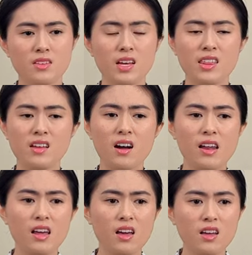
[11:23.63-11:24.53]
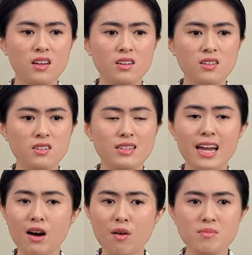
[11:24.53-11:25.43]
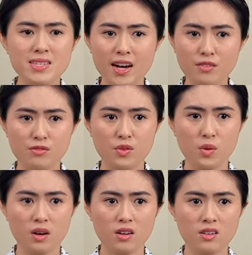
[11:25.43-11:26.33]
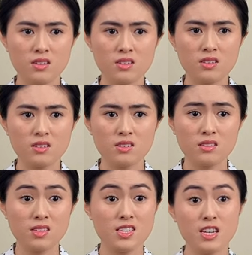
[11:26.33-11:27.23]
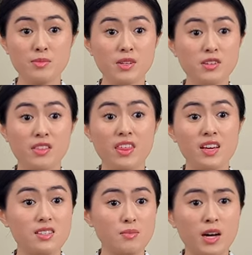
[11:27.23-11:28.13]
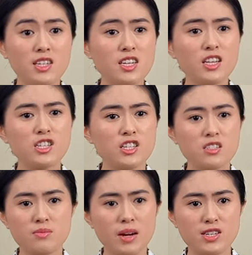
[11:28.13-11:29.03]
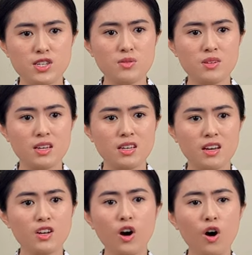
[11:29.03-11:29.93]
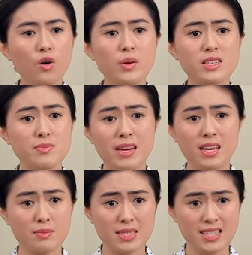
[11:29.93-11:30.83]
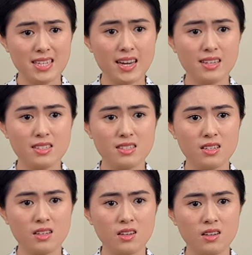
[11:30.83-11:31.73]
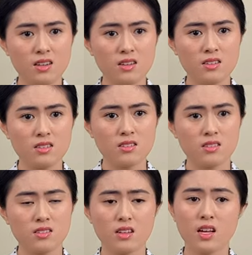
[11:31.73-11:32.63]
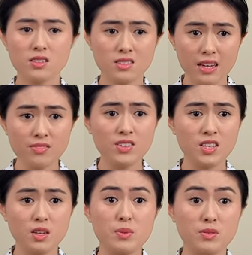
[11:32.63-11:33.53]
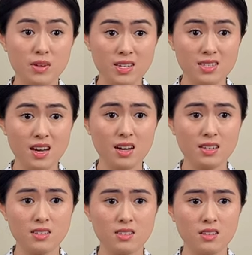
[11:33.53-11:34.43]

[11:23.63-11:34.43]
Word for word: I thought, now I'm done for. The team leader thinks I'm not diligent in my duty and always making mistakes. I'll definitely be reassigned.